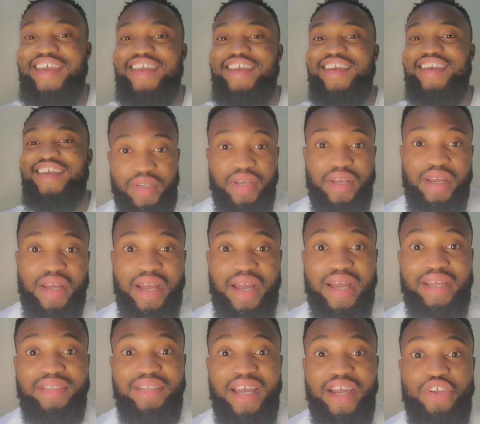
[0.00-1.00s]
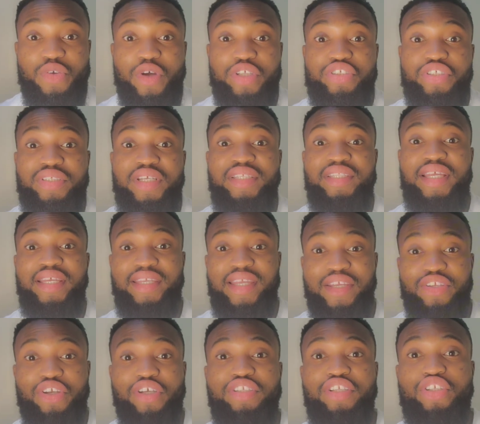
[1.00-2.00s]
That your brother know they even hear, you know they
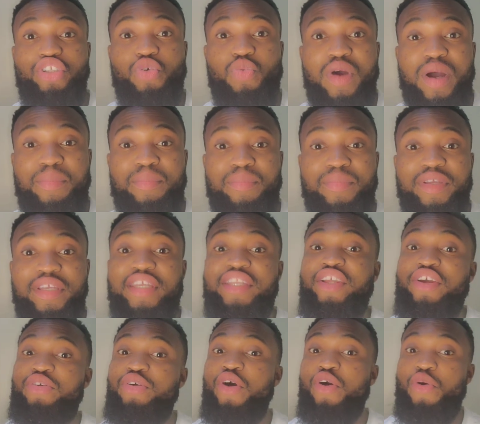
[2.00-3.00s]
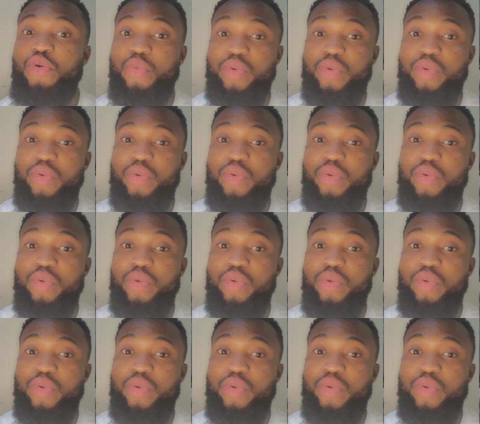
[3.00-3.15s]
even hear anything.